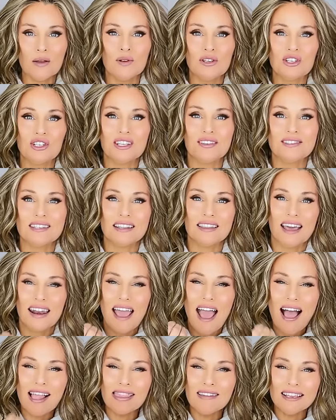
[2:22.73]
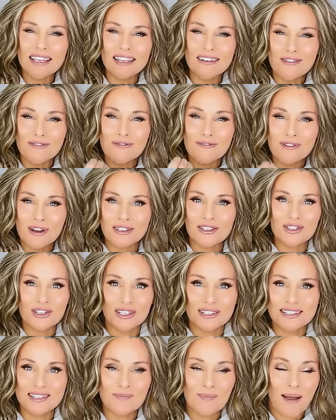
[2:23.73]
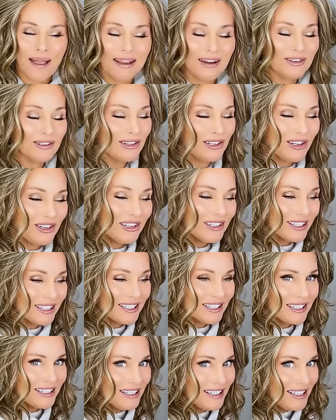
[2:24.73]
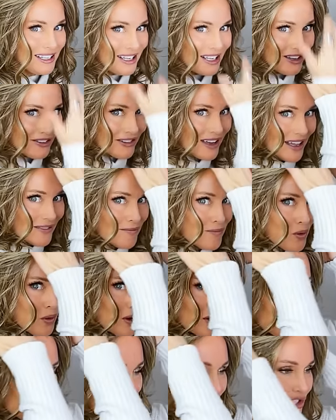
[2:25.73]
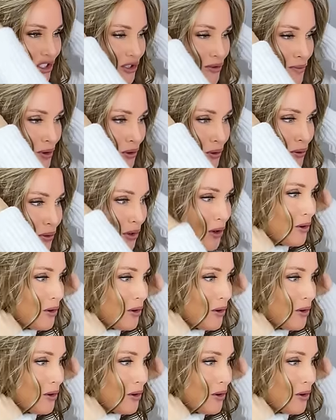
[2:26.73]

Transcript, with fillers: which gives it that elegant French-inspired look. Got more of a smooth